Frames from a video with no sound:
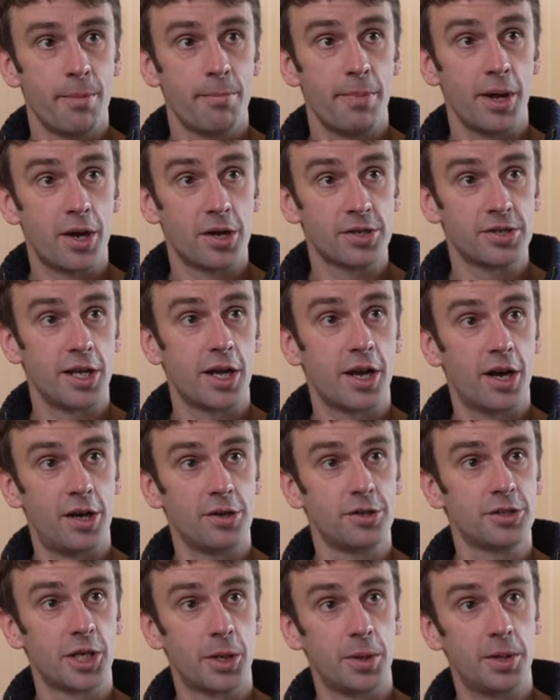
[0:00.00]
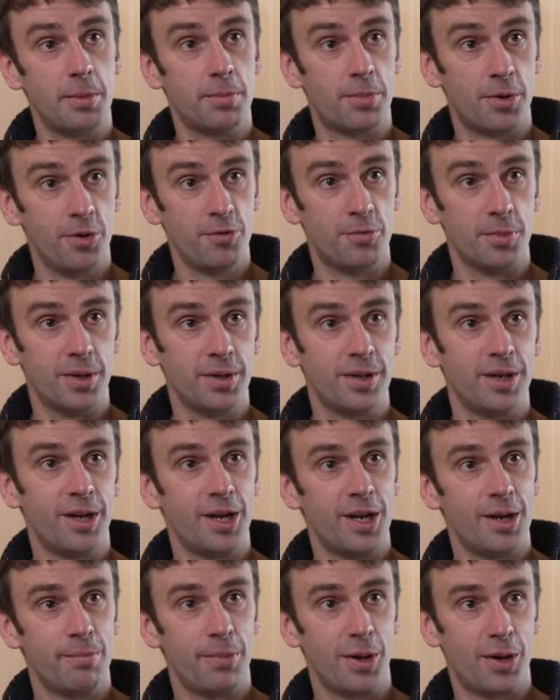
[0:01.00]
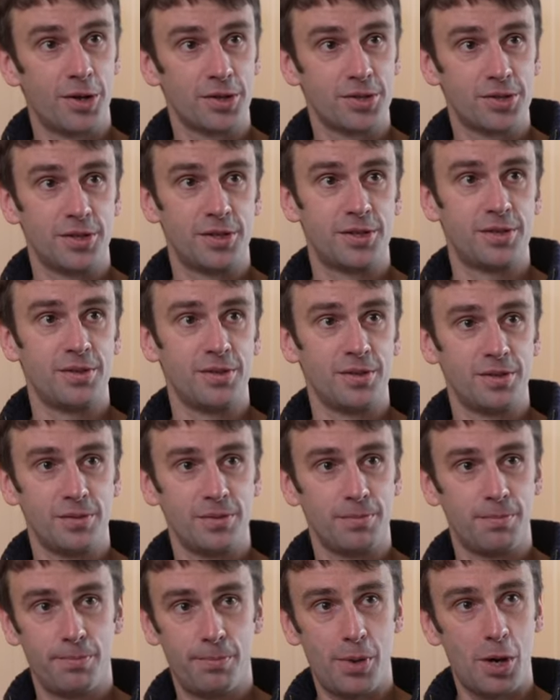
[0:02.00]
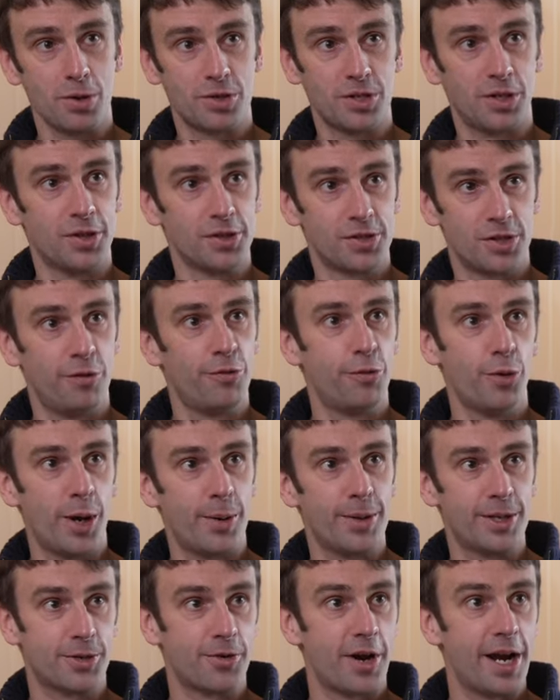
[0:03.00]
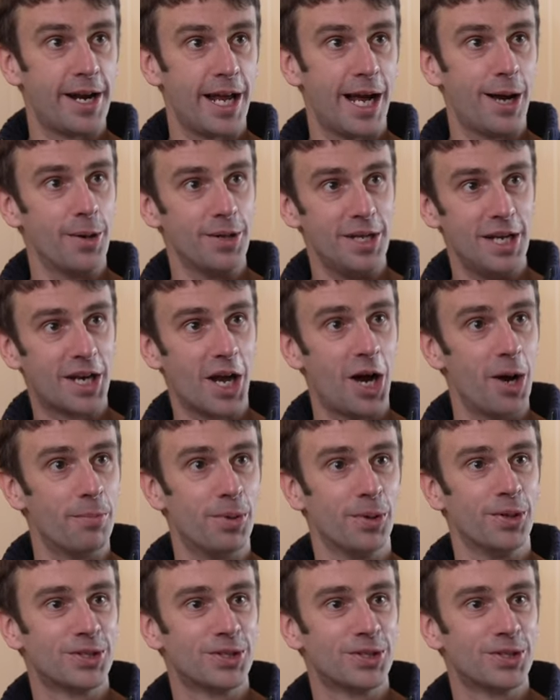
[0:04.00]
Because they can't show an improvement because the box on the software is grayed out and you can't put